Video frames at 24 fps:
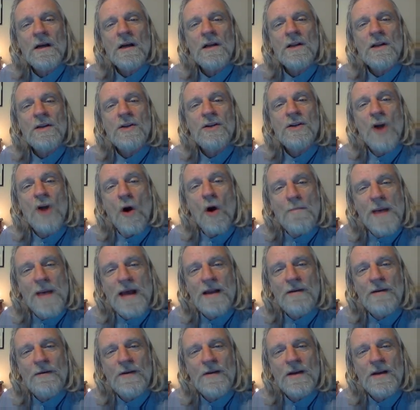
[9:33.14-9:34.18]
no
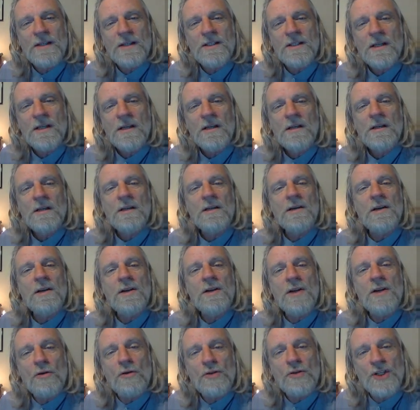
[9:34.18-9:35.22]
benefit,
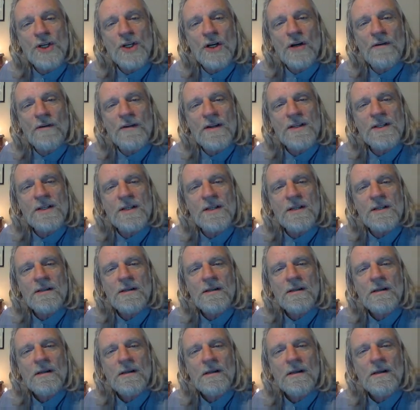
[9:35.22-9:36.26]
no service,
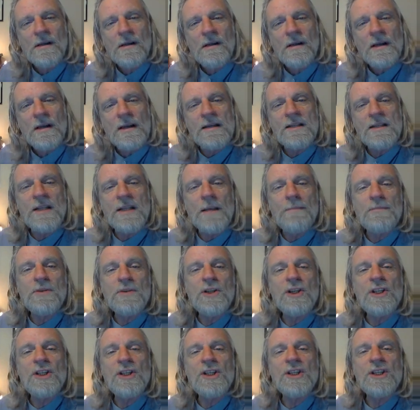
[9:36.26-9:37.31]
except
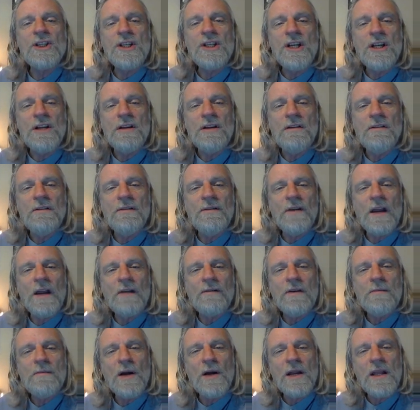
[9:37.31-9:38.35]
to deceive
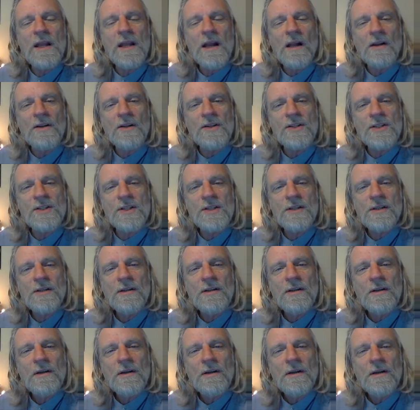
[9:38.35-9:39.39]
everybody else.
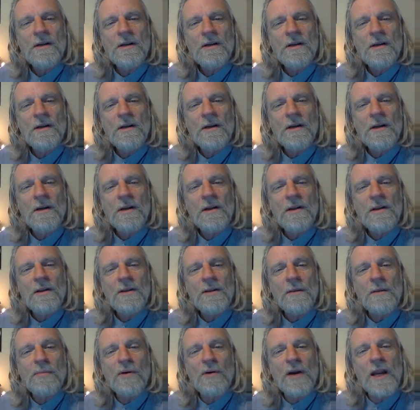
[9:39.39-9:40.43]

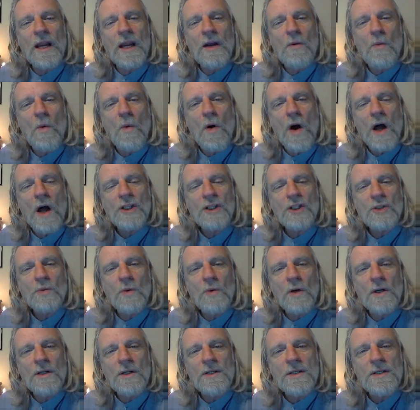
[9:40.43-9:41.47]
The brainwashed
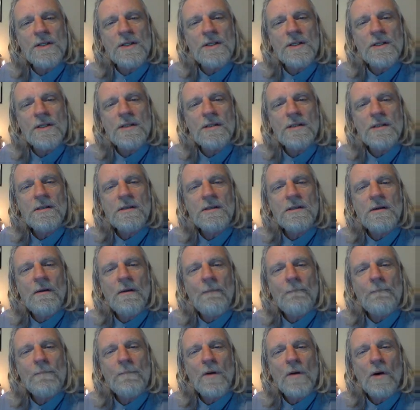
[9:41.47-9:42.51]
ones.
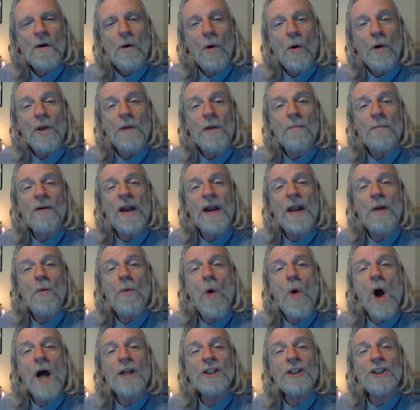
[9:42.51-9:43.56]
Or the
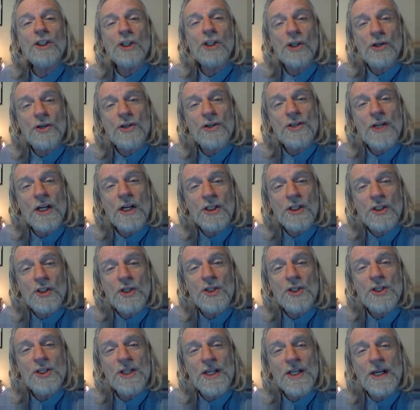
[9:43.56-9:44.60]
brainwashers, I
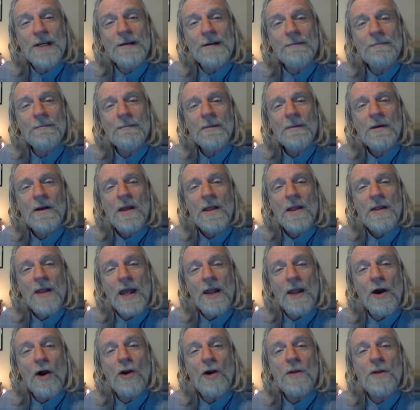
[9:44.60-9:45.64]
should say.
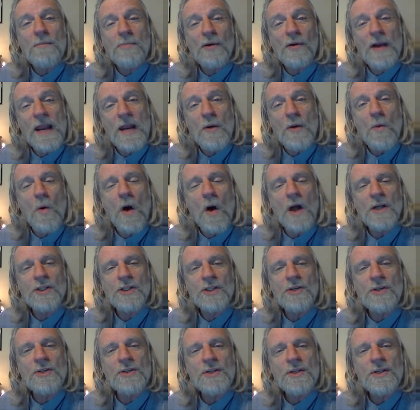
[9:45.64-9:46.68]
They are the
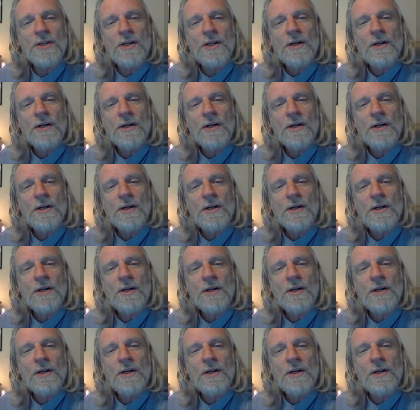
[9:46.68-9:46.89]
brainwashers.